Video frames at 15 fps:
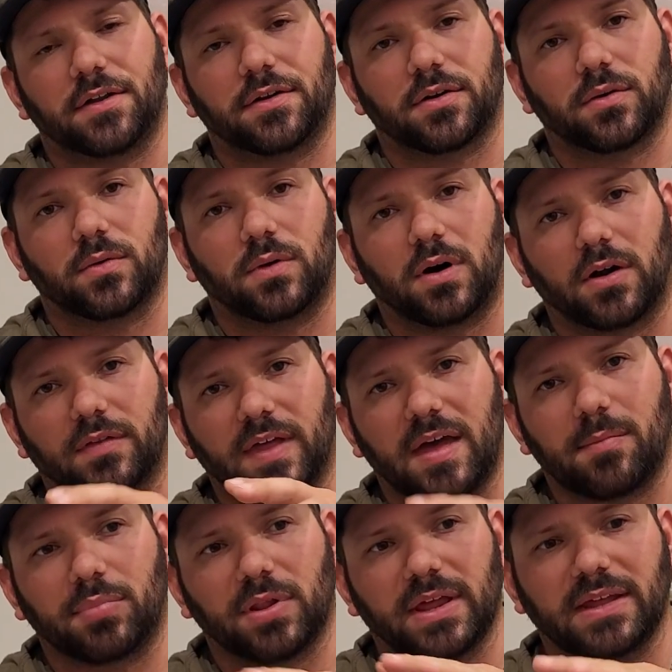underwater.
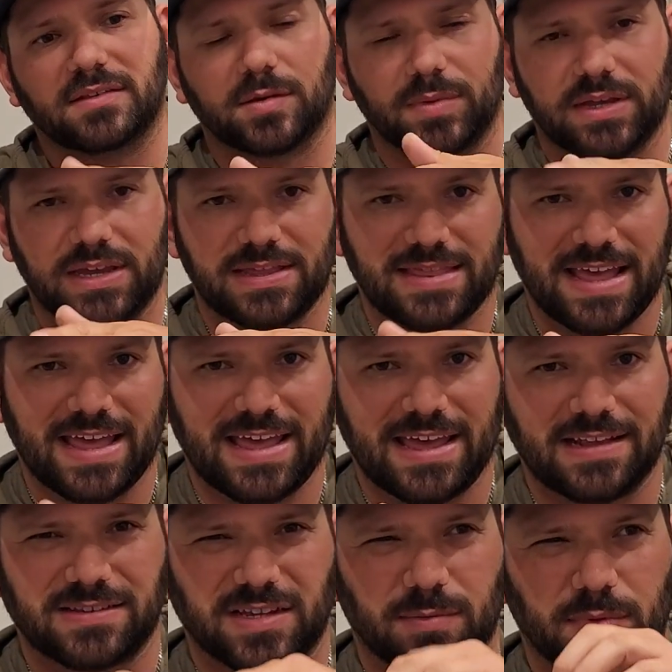That blade's going to be hitting that head.
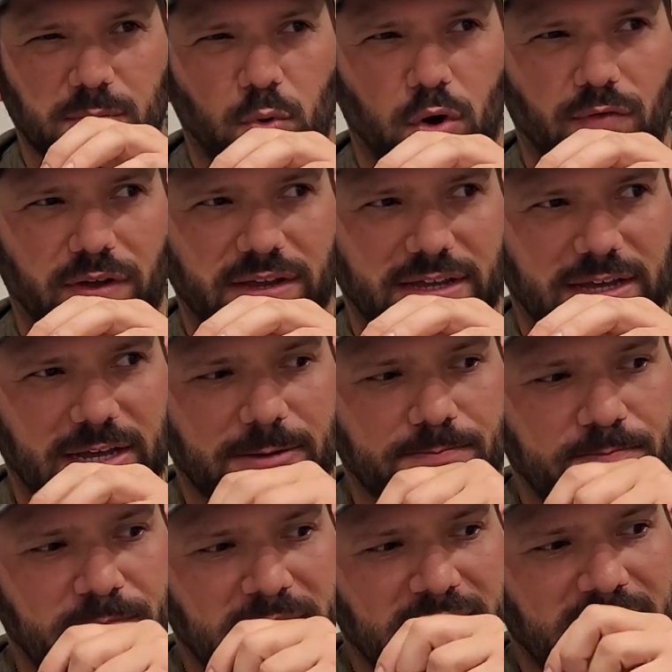It's going to be more of like a
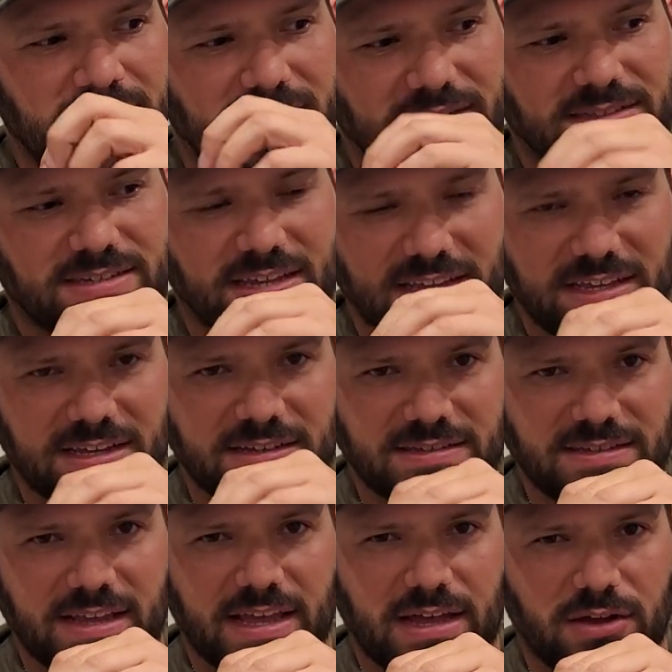tinging
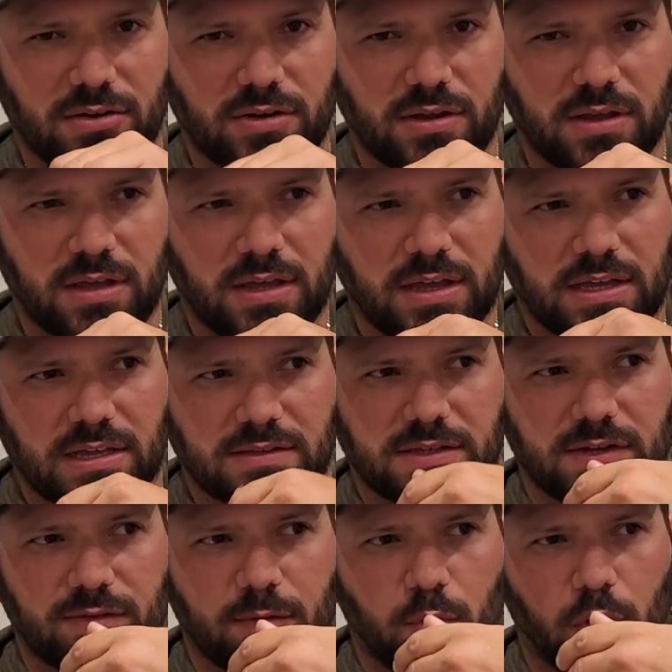sound
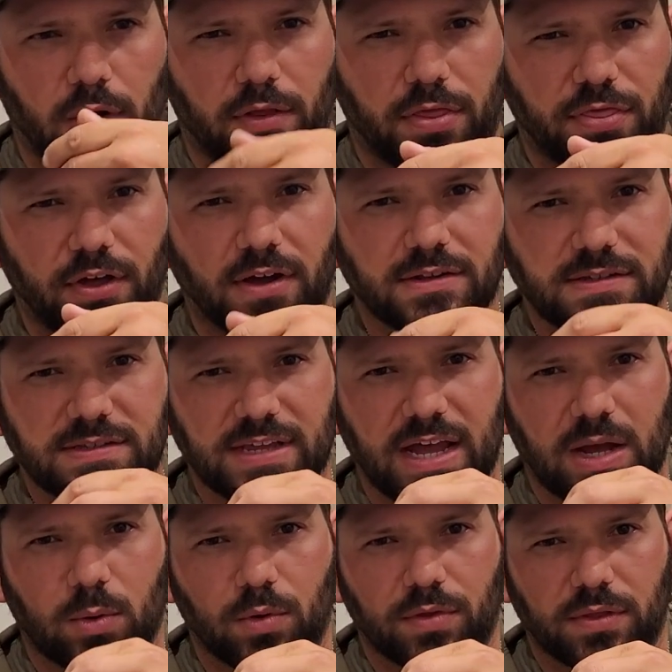instead of a more thud
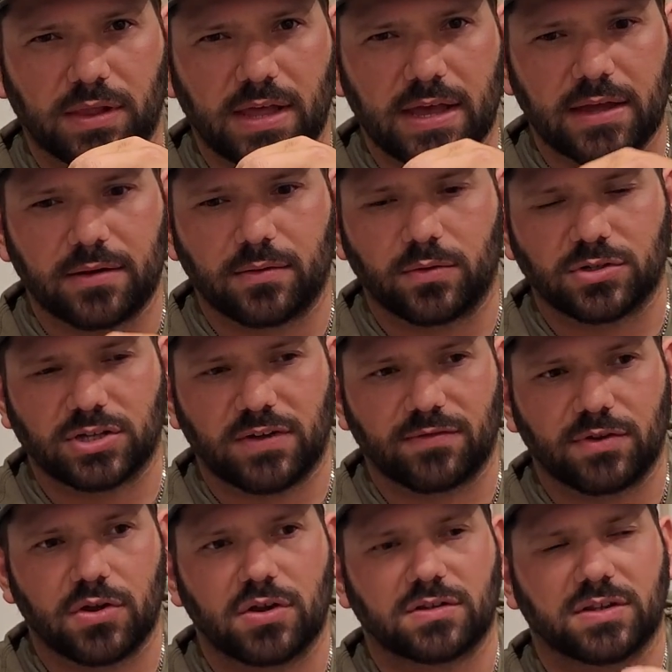sound with lead, which I've
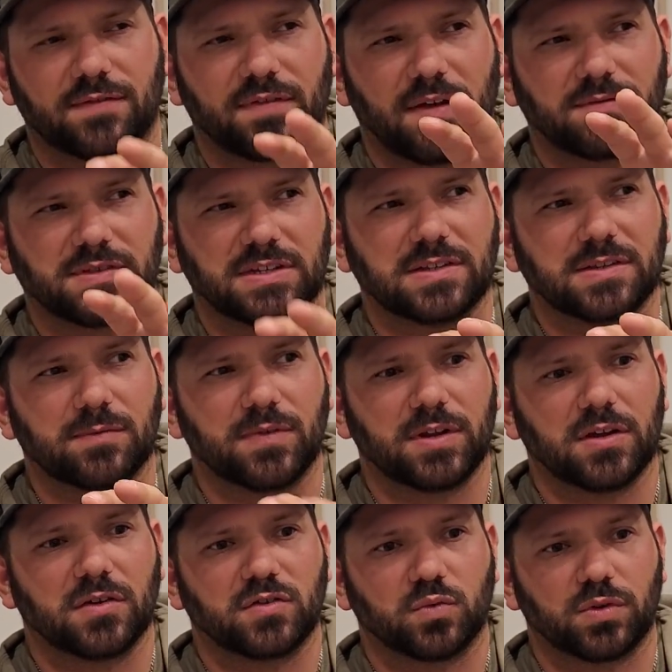noticed. I've seen some
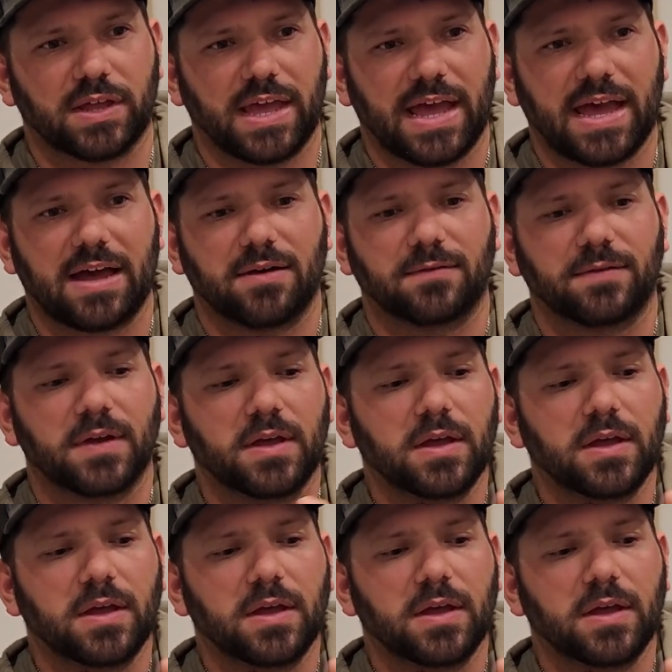videos where they have